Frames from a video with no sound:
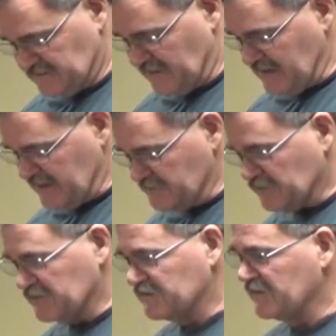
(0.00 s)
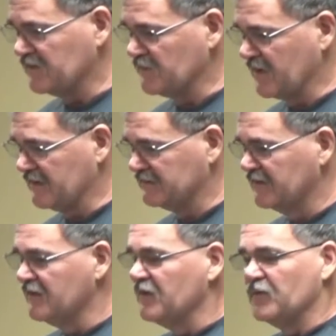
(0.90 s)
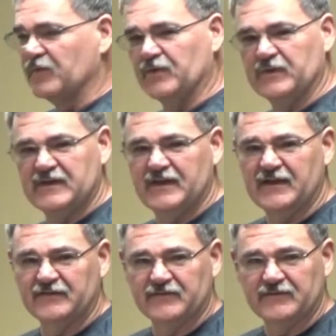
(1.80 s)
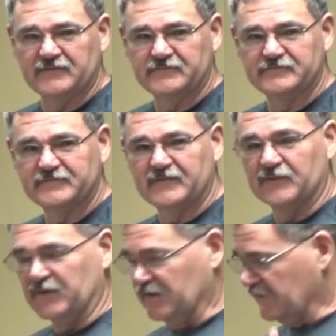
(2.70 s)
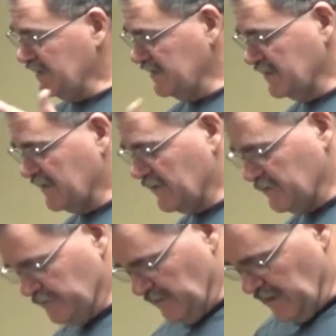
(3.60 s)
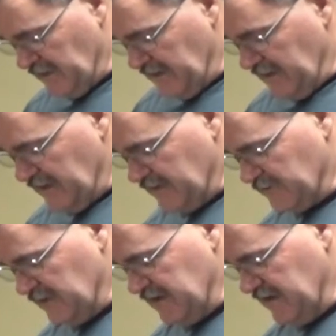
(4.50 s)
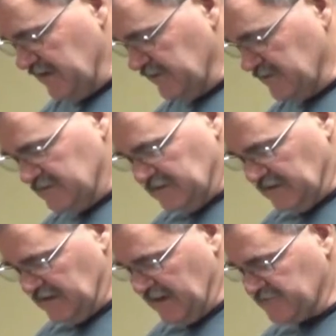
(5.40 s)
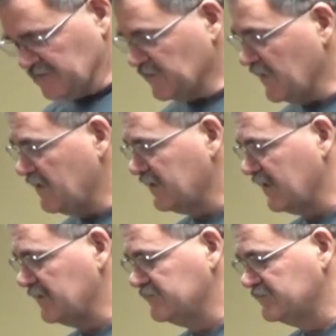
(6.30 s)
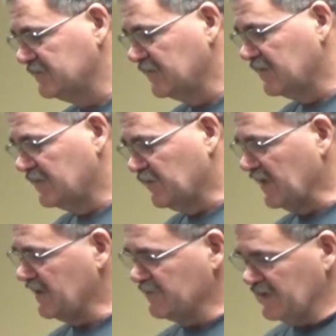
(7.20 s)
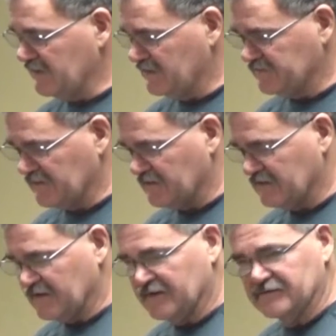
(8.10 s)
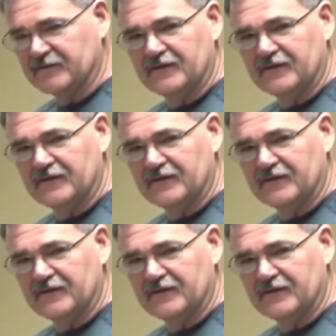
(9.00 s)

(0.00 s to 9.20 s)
So that even put us further behind. Well, we get down there, we go ahead and go, and we get down there, and after the ball game, we got beat after all that.